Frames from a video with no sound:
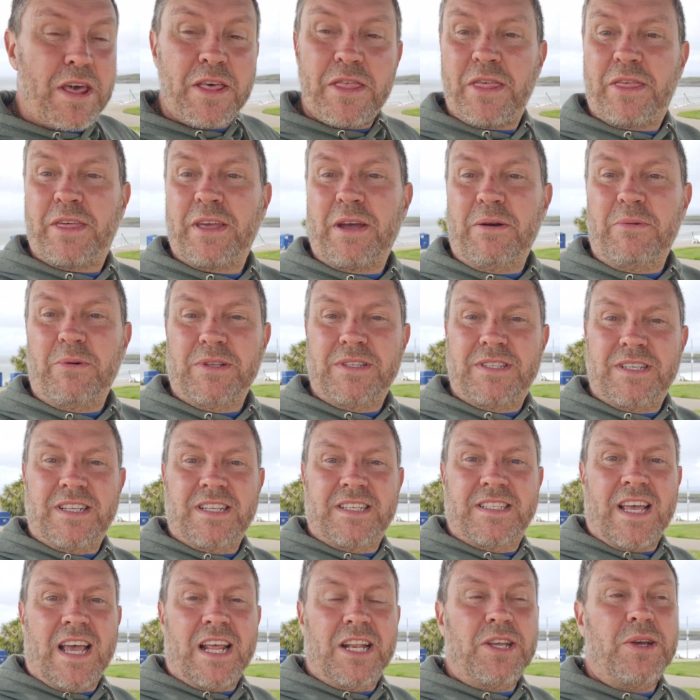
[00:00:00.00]
Another thing I wanted
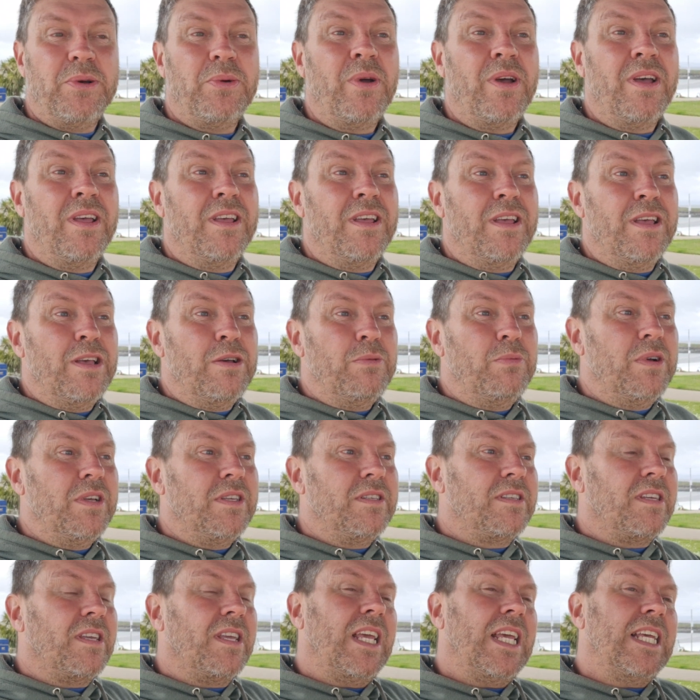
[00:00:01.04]
to tell you
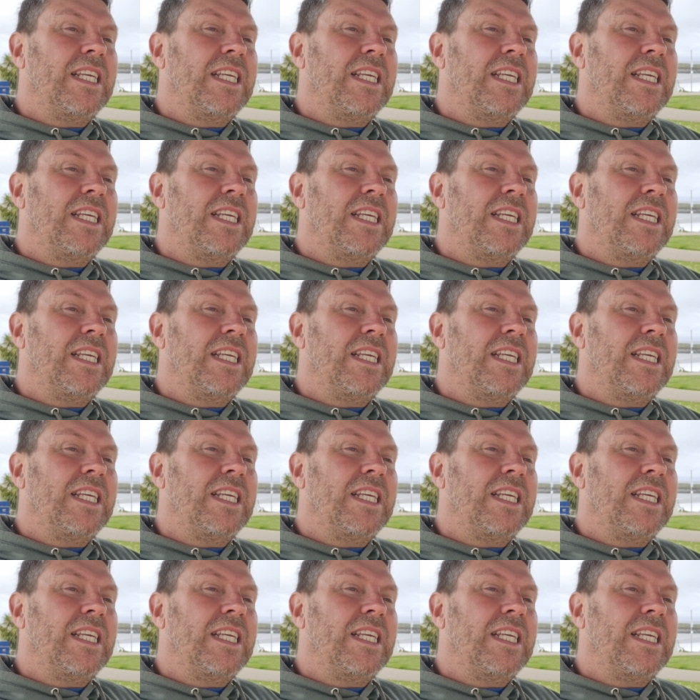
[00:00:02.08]
was